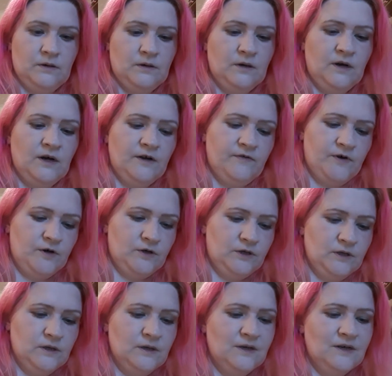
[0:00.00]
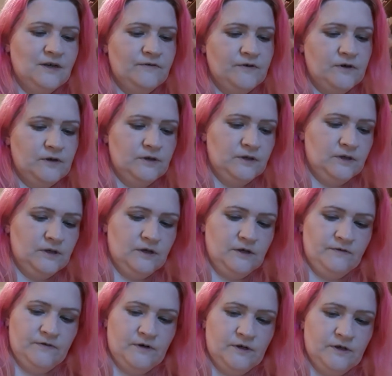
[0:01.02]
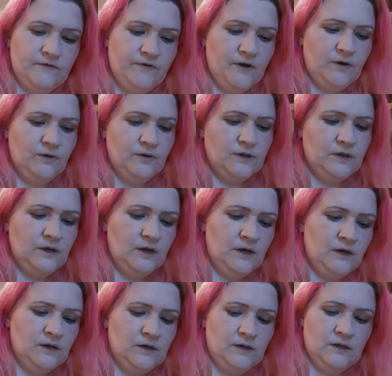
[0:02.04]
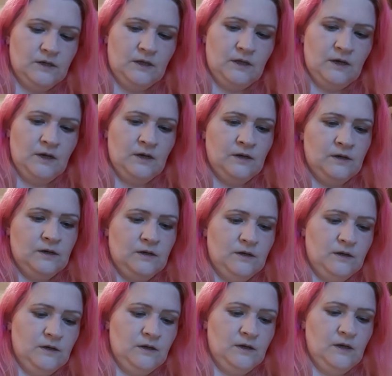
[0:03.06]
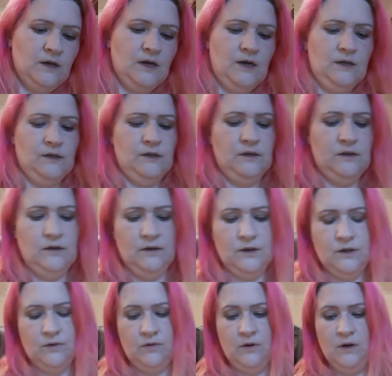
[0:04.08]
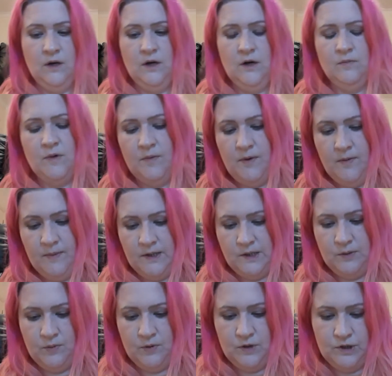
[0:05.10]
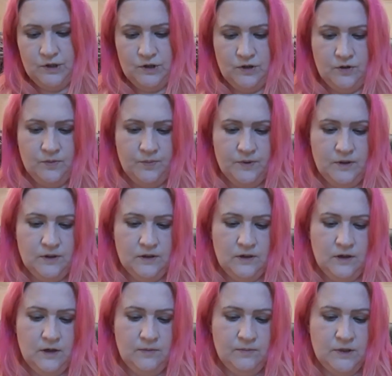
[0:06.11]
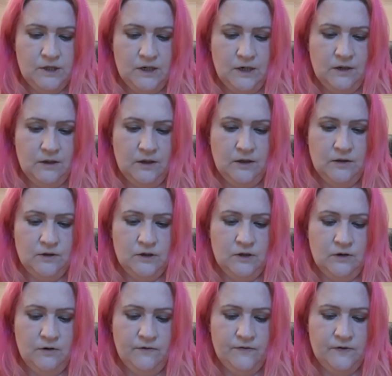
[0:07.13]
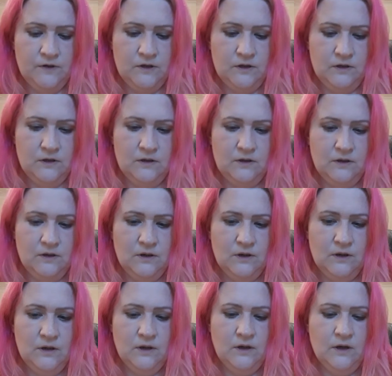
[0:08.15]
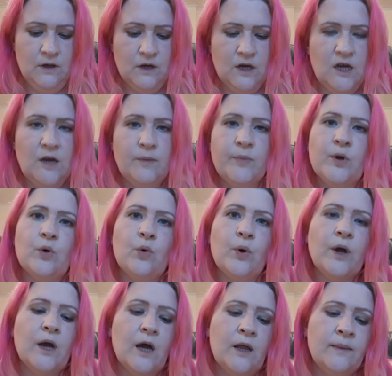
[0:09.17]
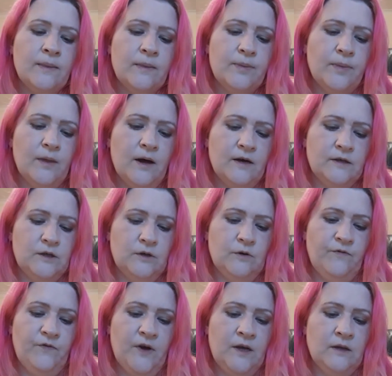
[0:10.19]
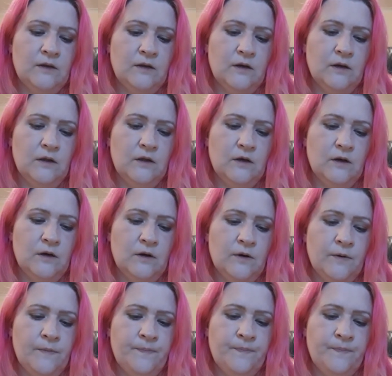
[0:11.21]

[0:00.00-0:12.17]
Adverts. Have I got to the end? Is that the end? Yes, I think so. Maybe I missed one or two, but certainly there's enough to keep you going. And I do find that